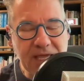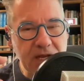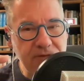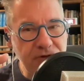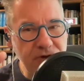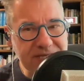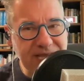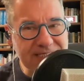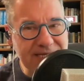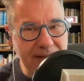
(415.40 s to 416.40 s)
And if you
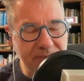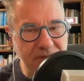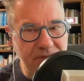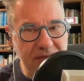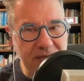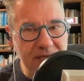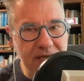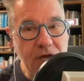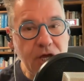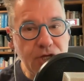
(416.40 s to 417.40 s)
take time to
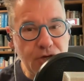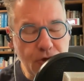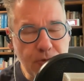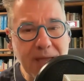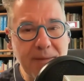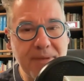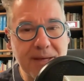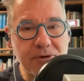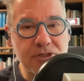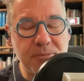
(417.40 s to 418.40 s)
think, you may be
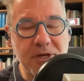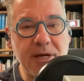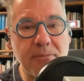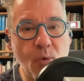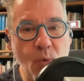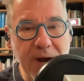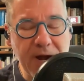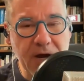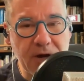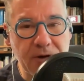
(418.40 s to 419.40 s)
able to become
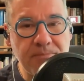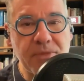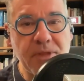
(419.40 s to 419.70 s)
aware